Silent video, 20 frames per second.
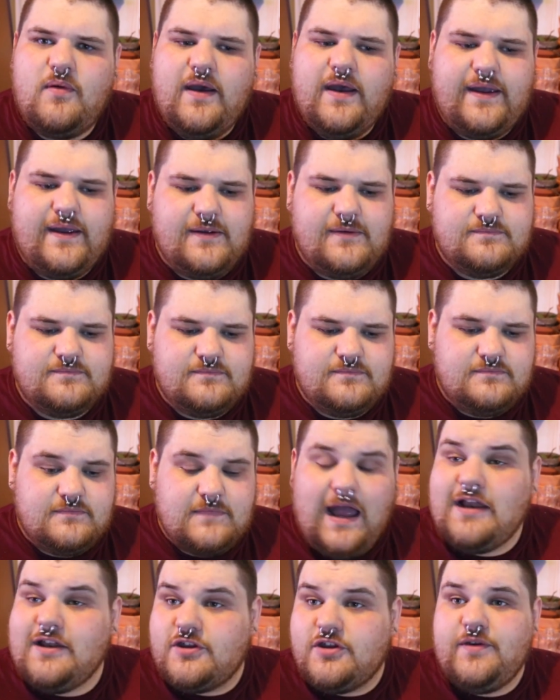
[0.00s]
And you
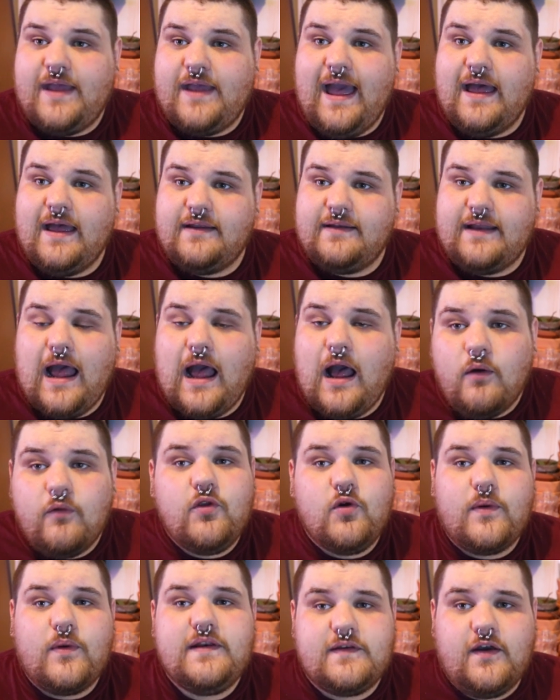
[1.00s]
can, out the window
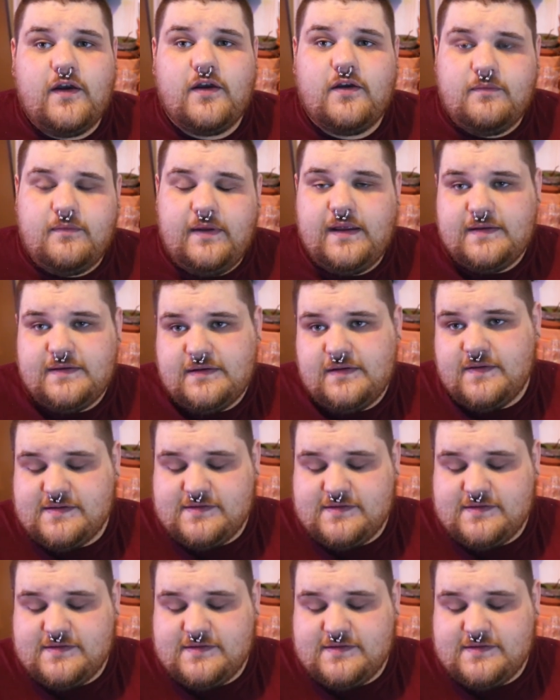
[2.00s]
into the soil.